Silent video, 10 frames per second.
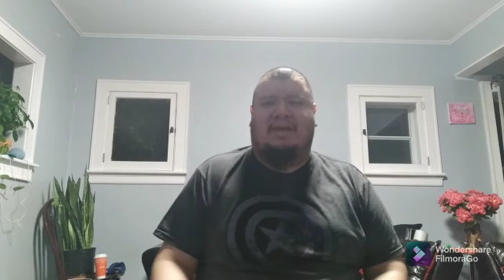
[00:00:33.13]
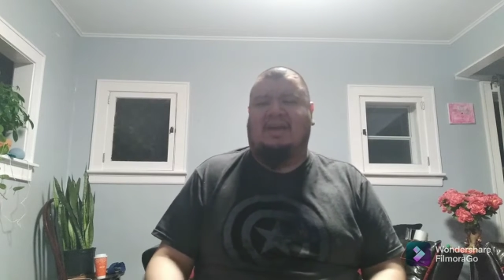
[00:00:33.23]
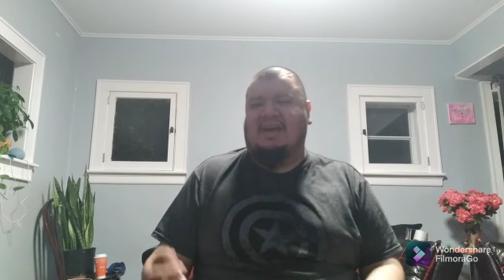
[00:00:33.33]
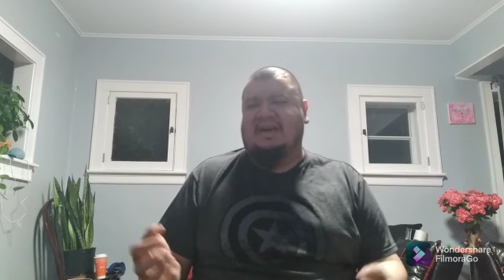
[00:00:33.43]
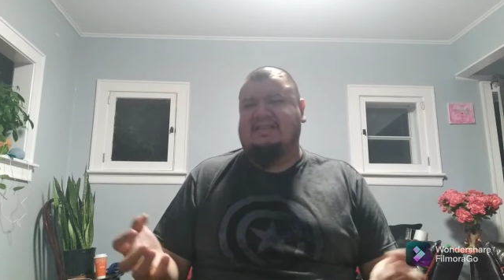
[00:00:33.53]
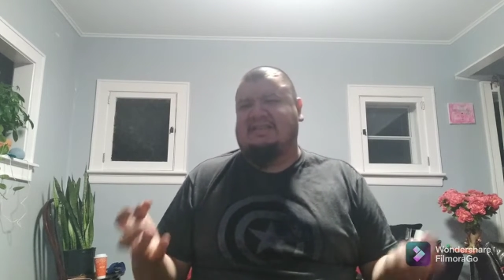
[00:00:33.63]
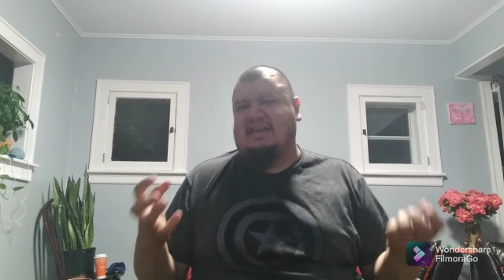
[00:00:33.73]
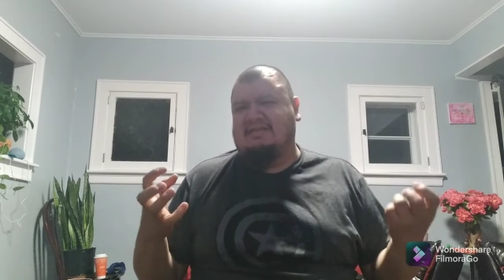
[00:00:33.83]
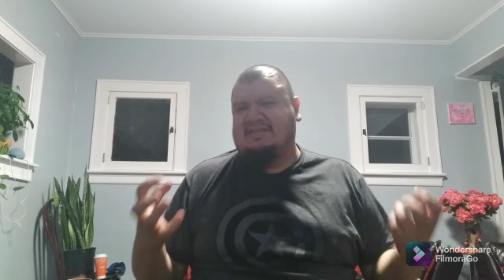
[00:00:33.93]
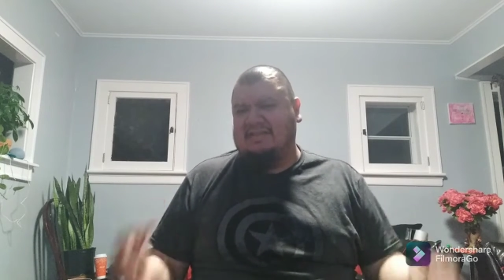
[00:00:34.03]
because
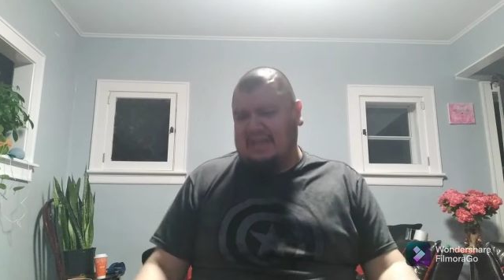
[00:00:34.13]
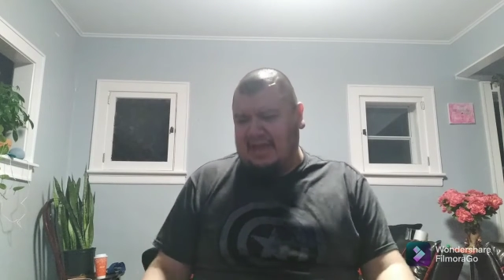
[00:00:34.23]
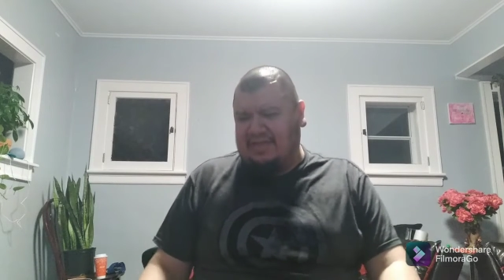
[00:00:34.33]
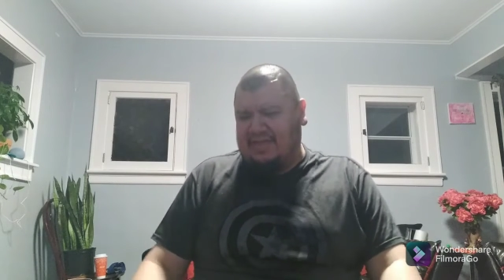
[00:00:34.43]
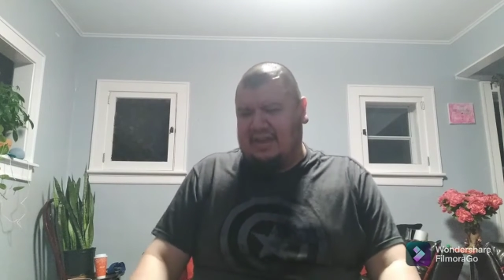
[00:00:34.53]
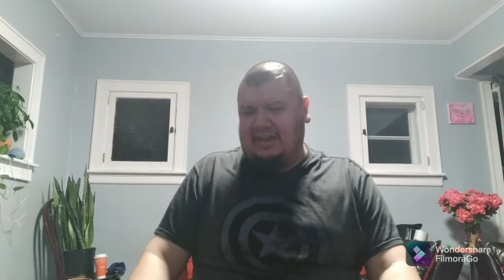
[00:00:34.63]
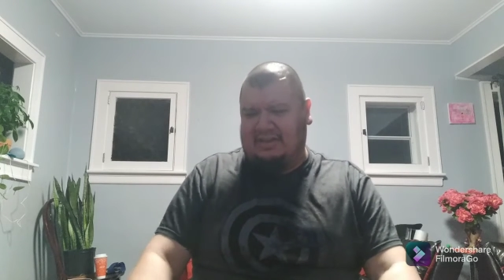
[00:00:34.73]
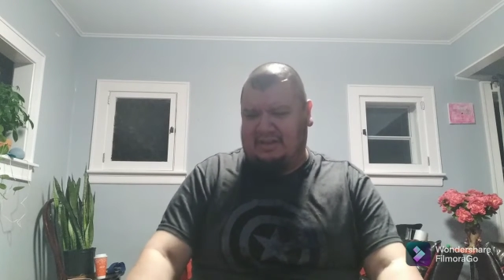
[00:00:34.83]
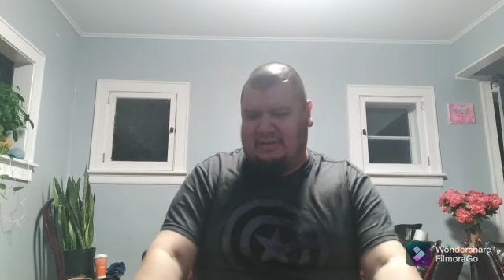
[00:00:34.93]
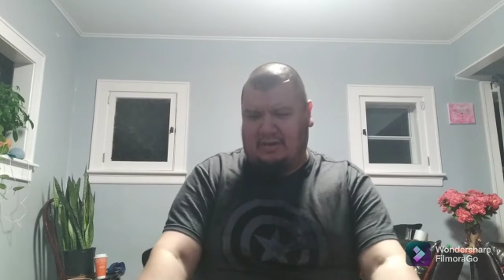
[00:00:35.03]
there's
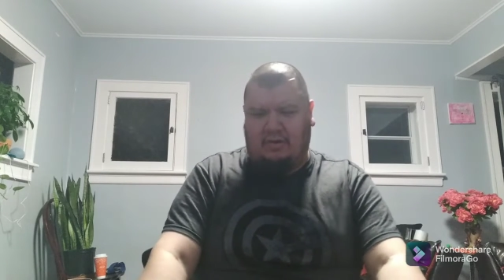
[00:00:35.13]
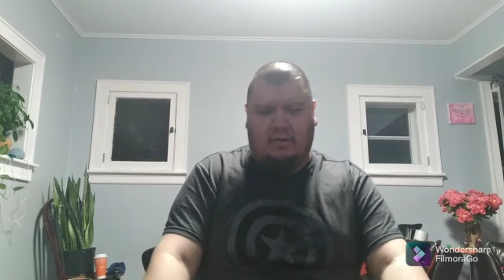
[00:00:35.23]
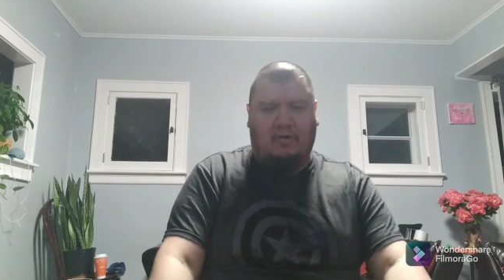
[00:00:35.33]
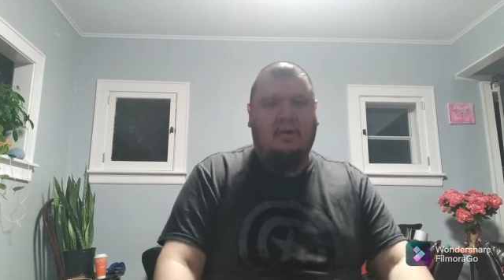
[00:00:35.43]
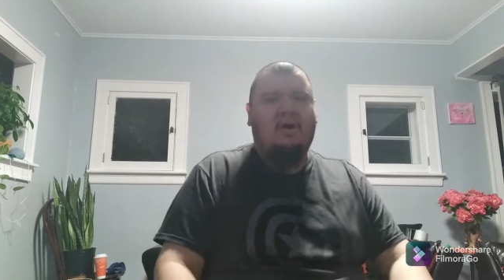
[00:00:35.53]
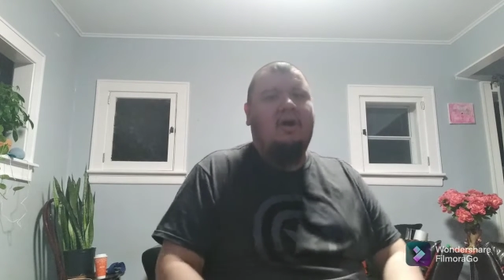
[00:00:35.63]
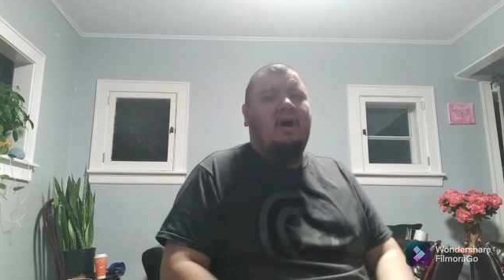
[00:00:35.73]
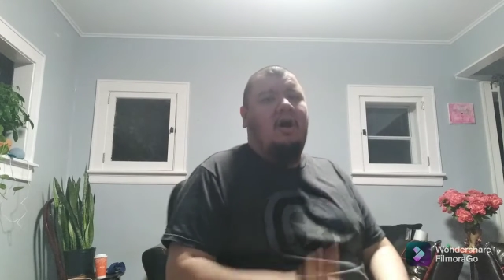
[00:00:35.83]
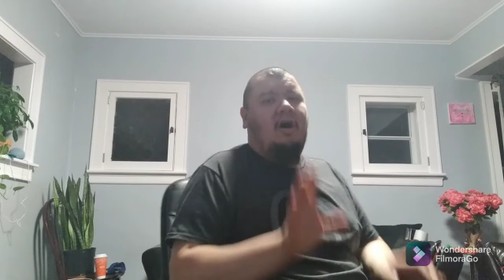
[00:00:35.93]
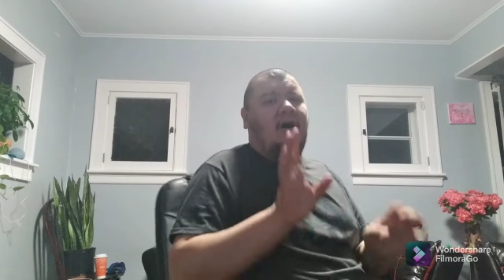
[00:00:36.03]
nothing to do.
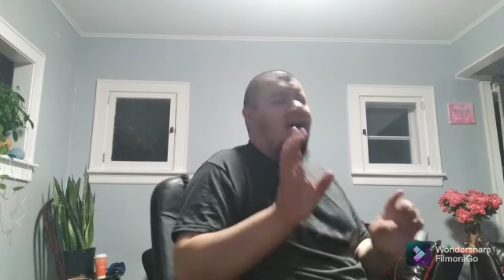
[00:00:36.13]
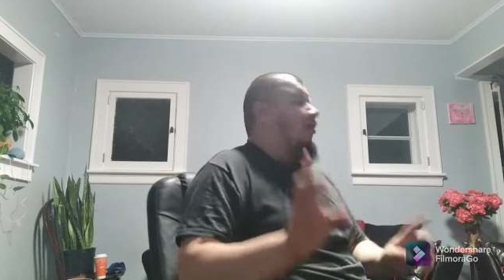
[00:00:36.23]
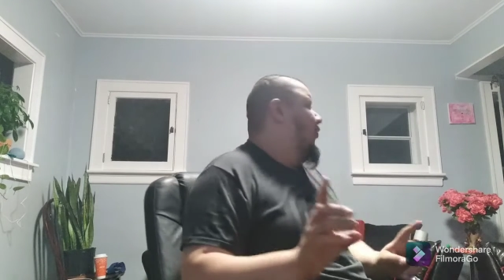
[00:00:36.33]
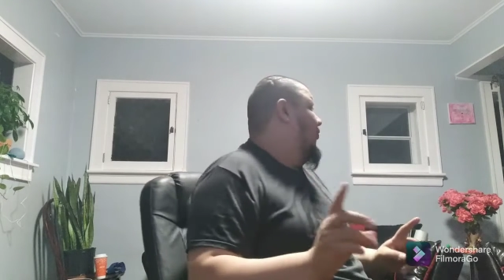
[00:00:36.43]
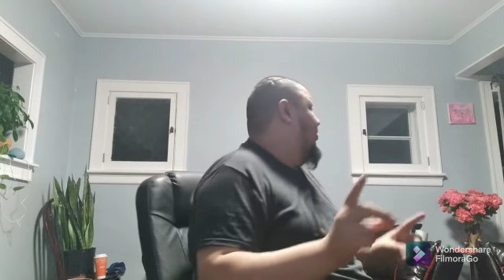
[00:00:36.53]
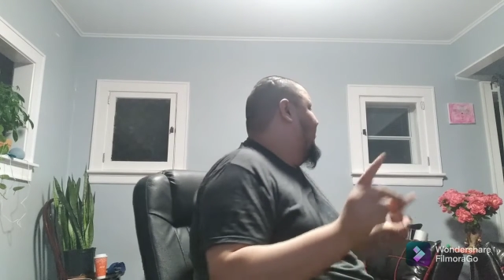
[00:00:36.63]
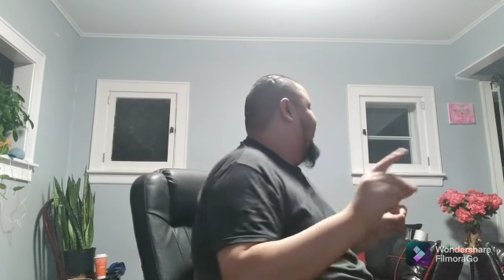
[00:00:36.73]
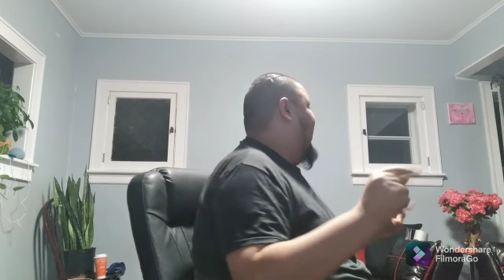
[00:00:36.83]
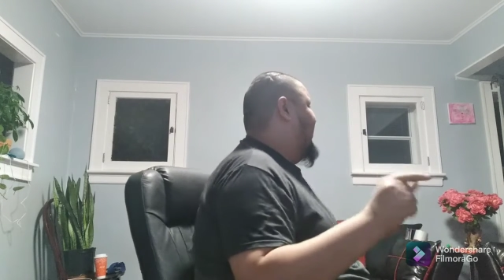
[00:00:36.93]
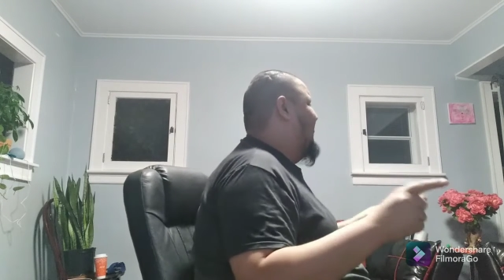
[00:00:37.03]
Oh,
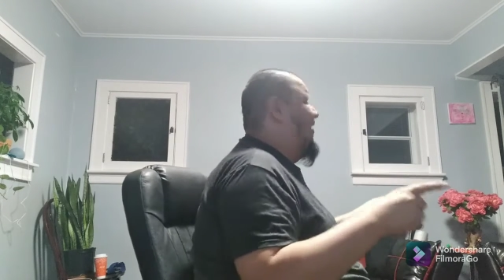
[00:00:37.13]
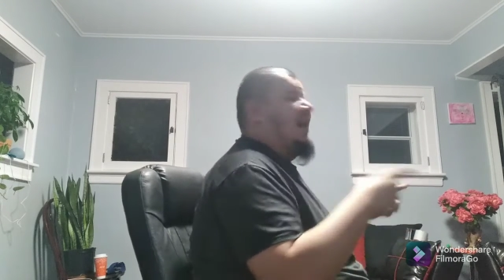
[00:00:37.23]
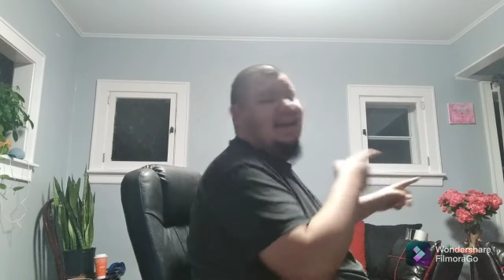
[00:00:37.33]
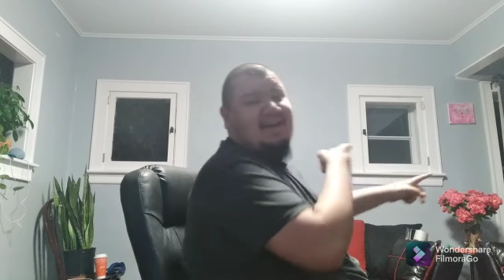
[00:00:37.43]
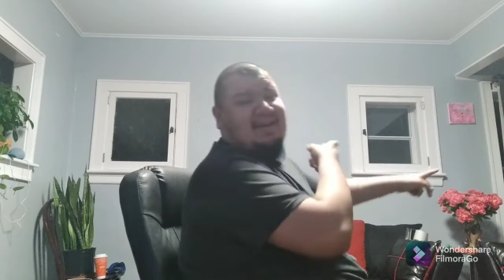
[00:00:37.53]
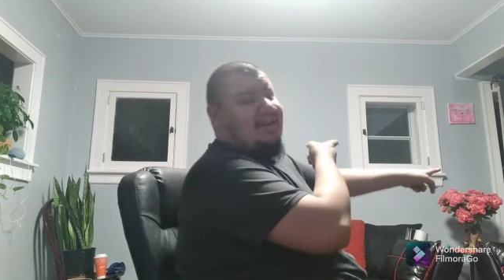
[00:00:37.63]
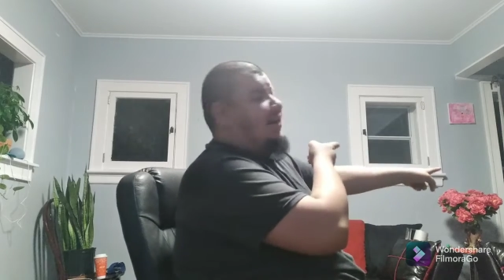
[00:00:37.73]
by the way,